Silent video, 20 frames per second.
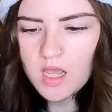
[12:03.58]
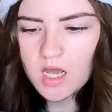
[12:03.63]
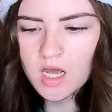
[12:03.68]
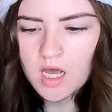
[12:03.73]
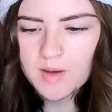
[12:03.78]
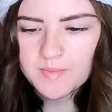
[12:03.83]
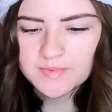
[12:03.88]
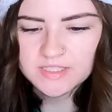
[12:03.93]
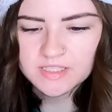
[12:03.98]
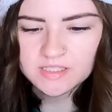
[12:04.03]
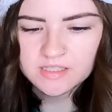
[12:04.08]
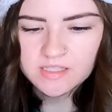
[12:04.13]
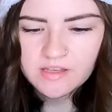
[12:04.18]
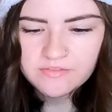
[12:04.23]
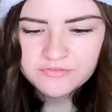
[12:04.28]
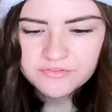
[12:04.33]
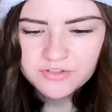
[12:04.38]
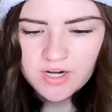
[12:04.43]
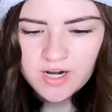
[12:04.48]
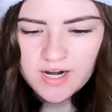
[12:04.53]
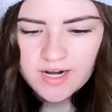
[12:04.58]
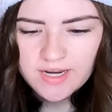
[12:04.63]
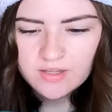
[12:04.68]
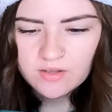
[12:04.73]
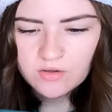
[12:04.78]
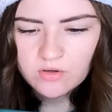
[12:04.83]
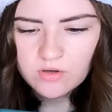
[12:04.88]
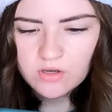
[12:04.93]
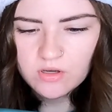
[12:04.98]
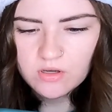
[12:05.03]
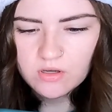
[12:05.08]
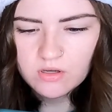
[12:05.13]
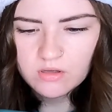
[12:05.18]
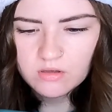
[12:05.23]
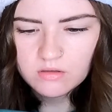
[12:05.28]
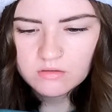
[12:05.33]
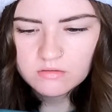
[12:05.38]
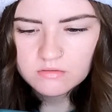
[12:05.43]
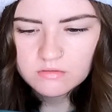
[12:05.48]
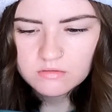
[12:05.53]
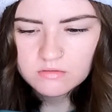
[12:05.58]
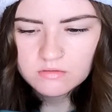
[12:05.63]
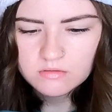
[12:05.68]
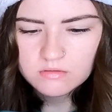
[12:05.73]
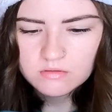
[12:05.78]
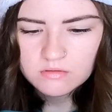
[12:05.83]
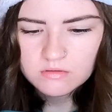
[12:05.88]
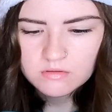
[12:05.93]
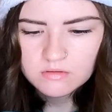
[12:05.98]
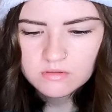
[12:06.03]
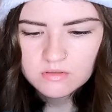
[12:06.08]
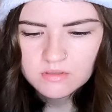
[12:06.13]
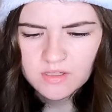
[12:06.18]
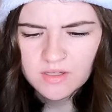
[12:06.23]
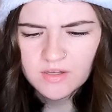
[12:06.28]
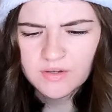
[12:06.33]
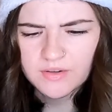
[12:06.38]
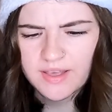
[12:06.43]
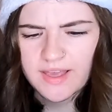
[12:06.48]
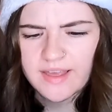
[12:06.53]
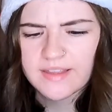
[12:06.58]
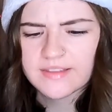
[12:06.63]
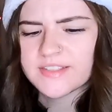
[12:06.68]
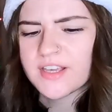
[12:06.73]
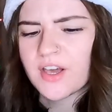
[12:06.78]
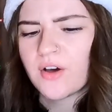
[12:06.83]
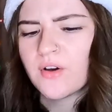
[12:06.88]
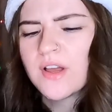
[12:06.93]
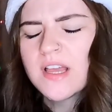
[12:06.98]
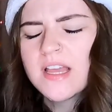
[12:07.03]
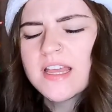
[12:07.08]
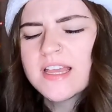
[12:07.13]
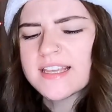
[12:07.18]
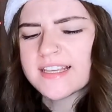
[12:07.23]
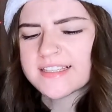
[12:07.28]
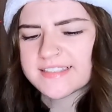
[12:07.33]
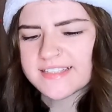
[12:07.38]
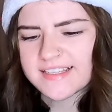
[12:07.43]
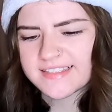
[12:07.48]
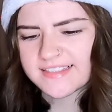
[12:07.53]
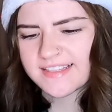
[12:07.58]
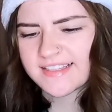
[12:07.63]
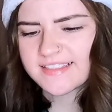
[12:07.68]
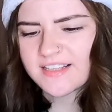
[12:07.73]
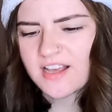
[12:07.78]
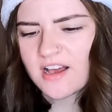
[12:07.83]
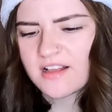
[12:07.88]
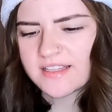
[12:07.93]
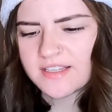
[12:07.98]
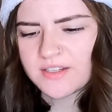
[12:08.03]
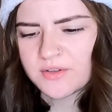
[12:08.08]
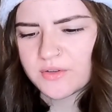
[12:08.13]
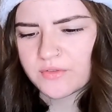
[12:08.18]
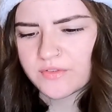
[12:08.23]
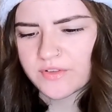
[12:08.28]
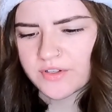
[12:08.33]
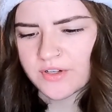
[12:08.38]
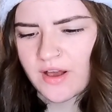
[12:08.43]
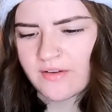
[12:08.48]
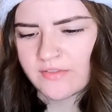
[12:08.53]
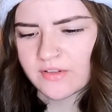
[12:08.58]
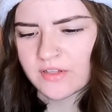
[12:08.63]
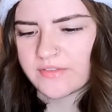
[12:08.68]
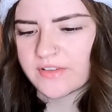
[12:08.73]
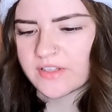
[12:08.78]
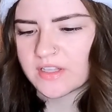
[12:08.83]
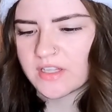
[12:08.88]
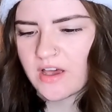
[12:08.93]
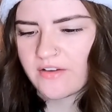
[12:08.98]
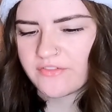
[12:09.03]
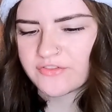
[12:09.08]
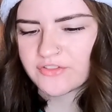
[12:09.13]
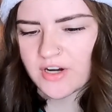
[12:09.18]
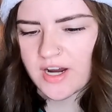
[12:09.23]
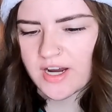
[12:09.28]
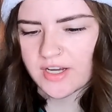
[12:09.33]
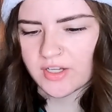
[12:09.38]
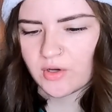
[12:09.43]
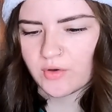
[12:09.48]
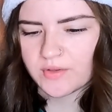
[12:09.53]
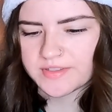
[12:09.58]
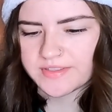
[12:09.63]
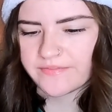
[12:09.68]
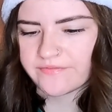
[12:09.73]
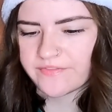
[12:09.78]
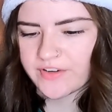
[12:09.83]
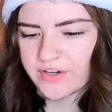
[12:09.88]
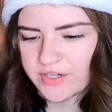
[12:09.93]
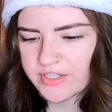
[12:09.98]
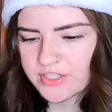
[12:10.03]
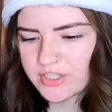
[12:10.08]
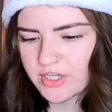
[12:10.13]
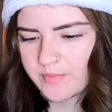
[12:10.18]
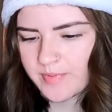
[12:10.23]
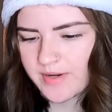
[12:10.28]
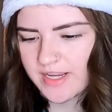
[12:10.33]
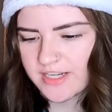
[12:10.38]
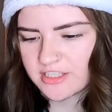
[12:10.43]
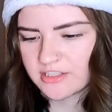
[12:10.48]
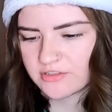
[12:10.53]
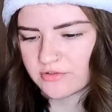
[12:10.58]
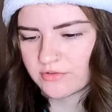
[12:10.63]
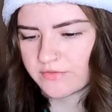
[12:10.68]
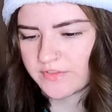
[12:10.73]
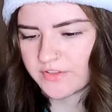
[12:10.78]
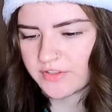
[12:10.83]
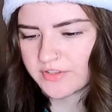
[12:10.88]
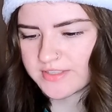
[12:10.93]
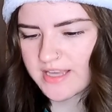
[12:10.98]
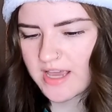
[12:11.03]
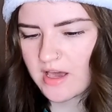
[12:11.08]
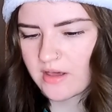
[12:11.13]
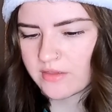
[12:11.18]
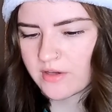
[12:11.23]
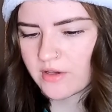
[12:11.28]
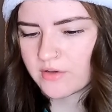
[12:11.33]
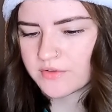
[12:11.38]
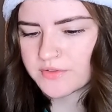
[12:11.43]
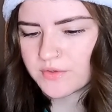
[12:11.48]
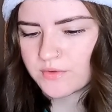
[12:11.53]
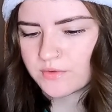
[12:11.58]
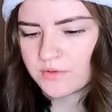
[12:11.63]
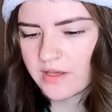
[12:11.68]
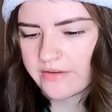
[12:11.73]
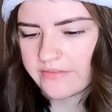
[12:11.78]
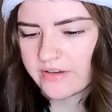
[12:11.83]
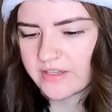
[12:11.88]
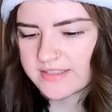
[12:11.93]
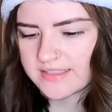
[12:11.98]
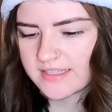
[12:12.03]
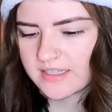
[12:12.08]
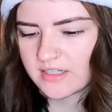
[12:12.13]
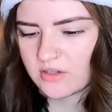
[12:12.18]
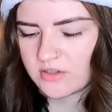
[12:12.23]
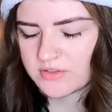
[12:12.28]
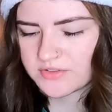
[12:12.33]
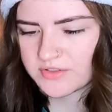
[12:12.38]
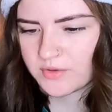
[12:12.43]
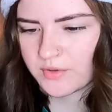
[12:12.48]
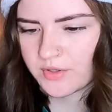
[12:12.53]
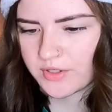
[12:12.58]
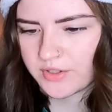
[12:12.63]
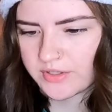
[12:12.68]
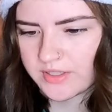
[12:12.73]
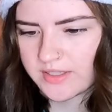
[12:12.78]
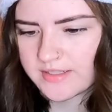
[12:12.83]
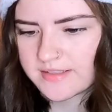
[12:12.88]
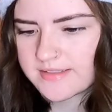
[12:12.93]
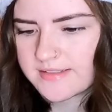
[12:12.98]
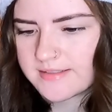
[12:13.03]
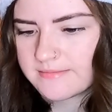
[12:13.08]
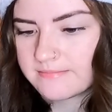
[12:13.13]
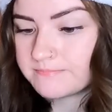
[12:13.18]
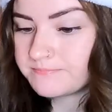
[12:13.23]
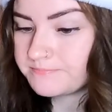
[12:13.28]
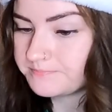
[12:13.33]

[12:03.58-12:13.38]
It's a love triangle. Okay, so it says, this Colleen Hoover novel of a love triangle with some very sharp edges reveals how those who love us can also hurt us.